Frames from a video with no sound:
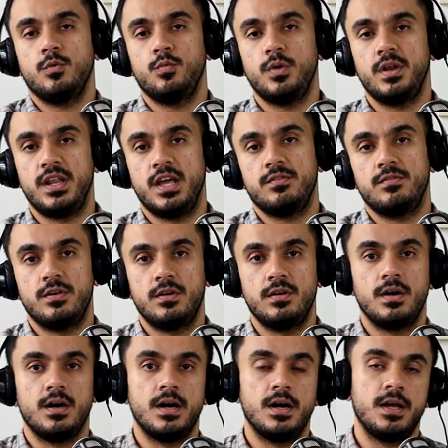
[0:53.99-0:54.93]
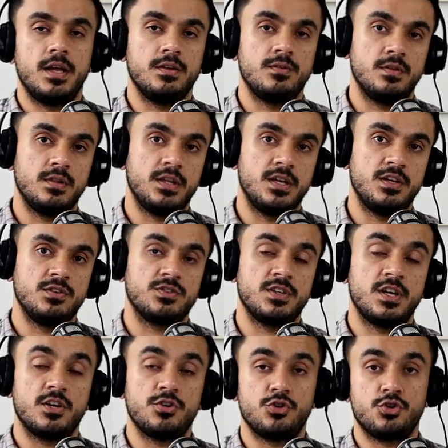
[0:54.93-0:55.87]
whenever I
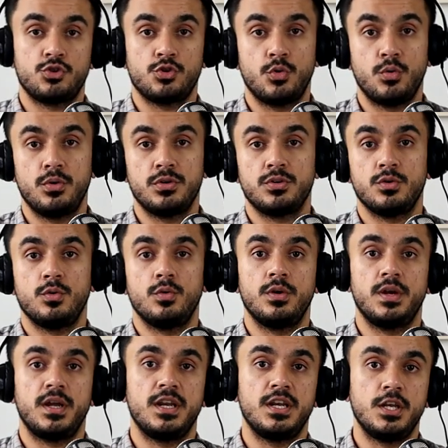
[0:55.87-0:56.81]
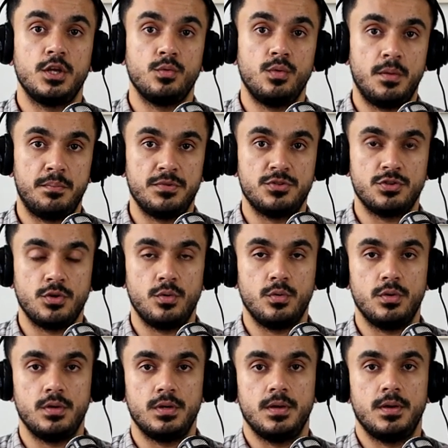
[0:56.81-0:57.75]
release a short or a new
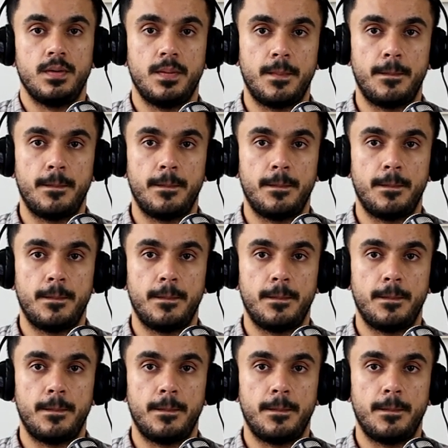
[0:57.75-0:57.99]
episode.